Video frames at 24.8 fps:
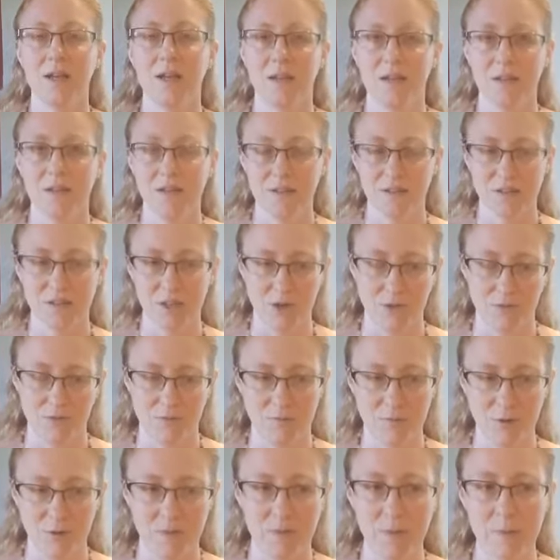So
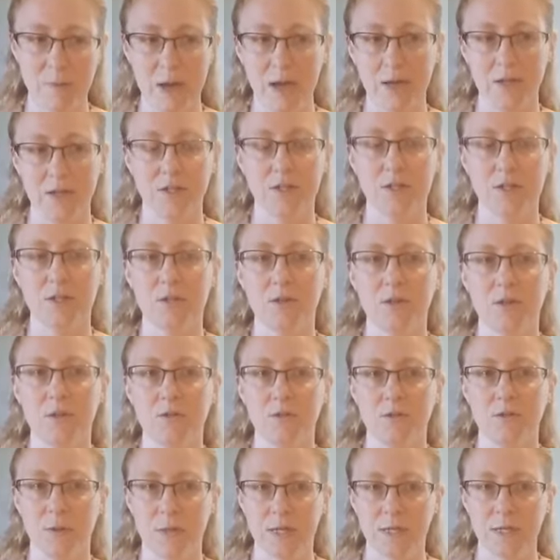moving back to
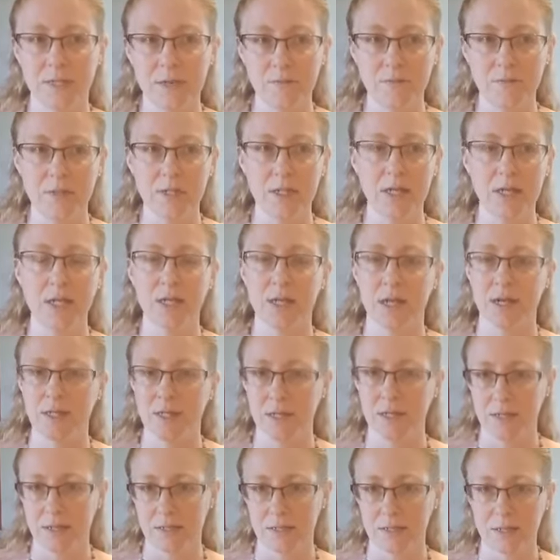2017, I
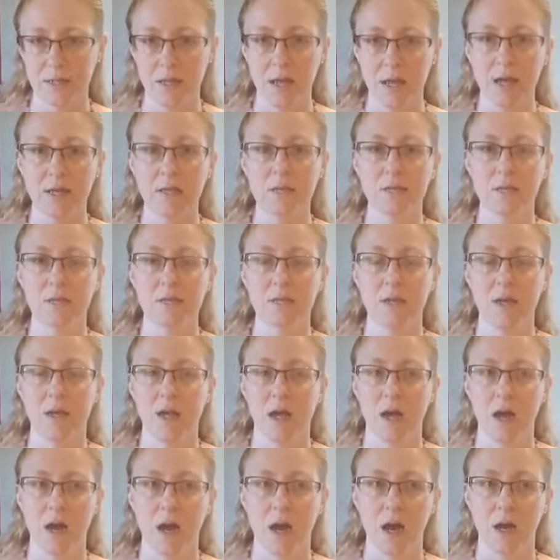did this cleanse.
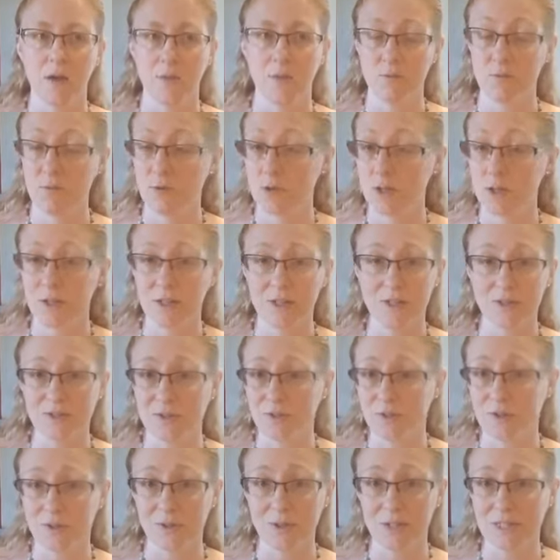I really and
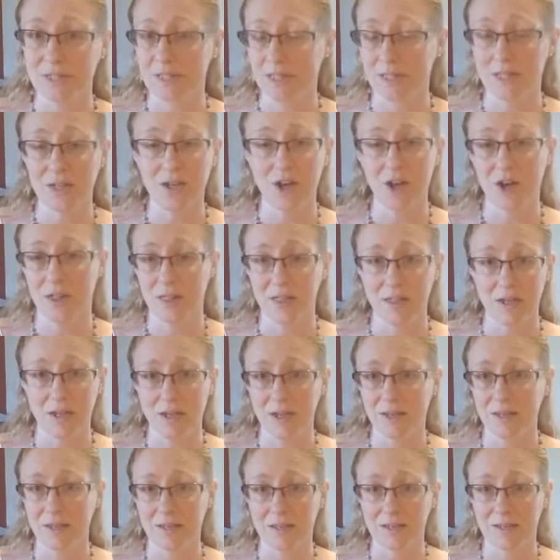truly did not
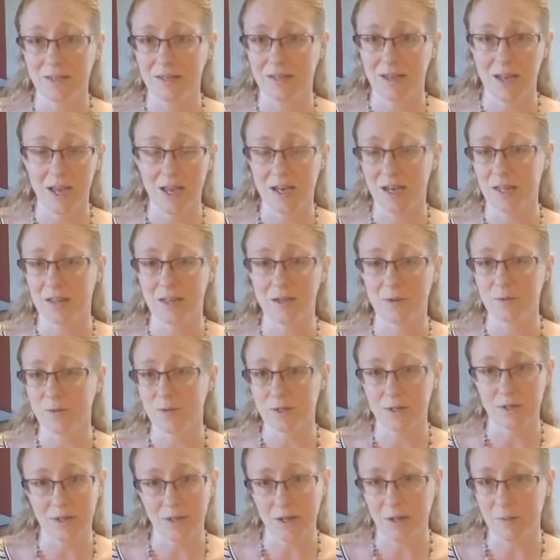think anything was
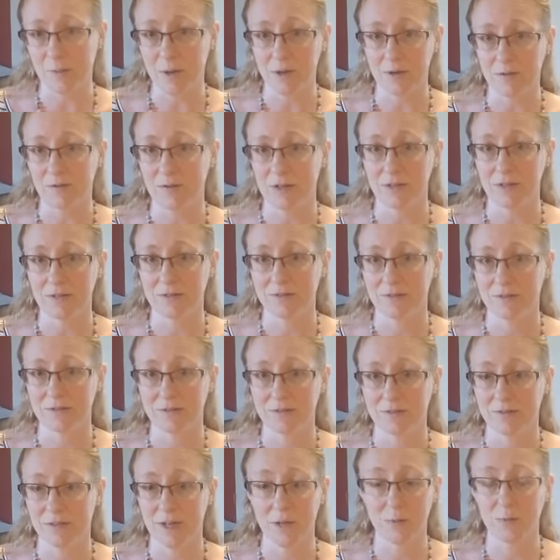going to come out of it.
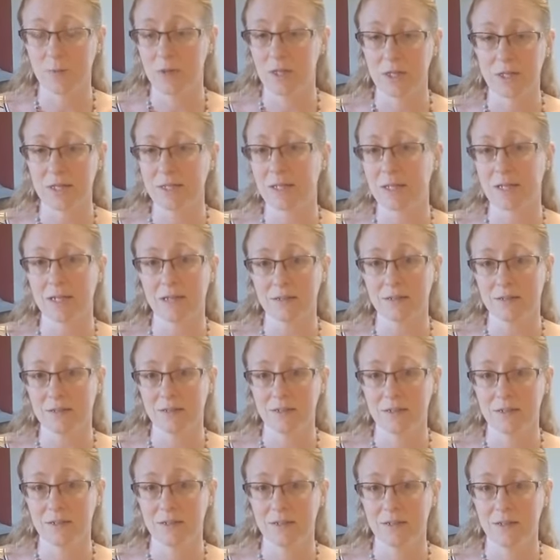I really didn't.
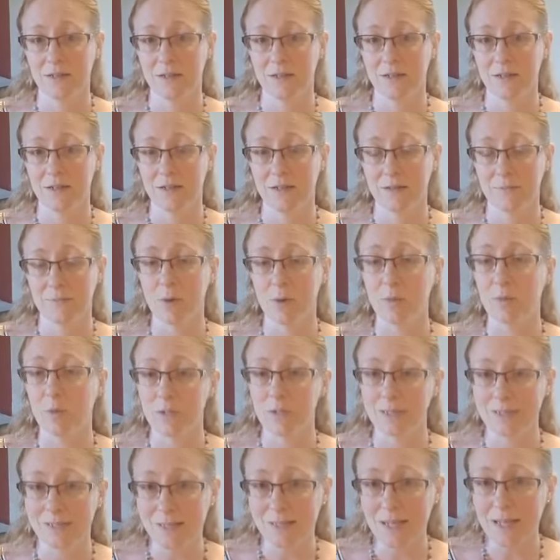But
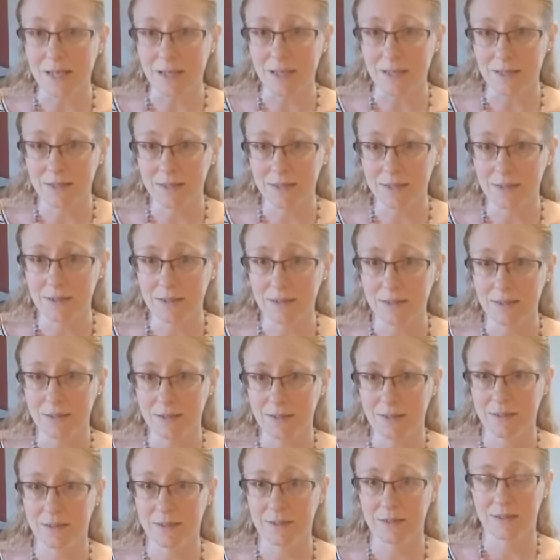what did,
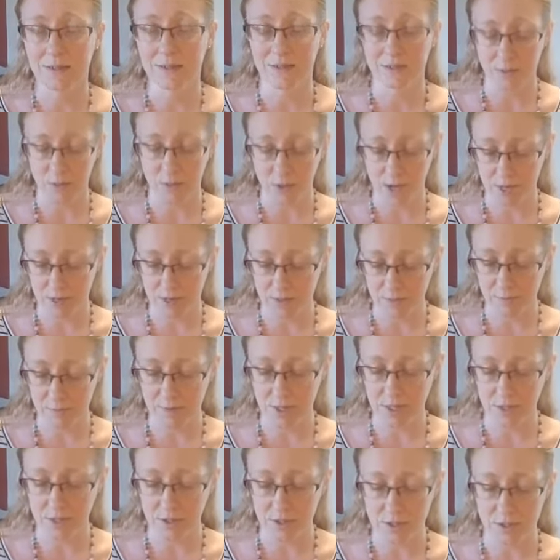so I
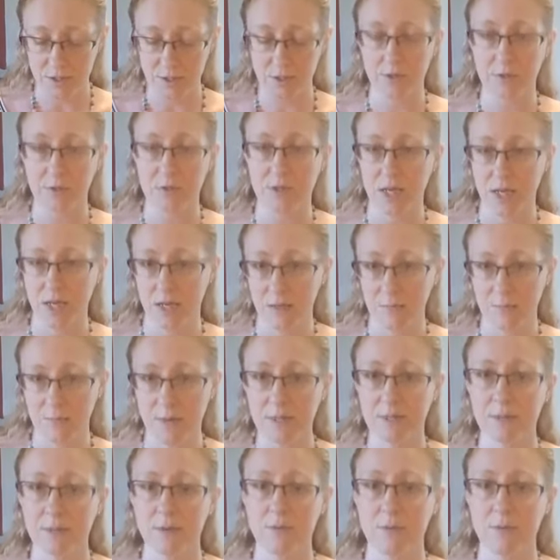committed to taking my
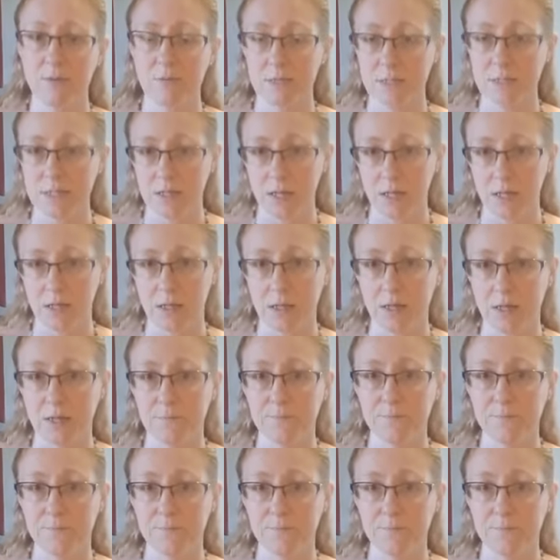supplements daily.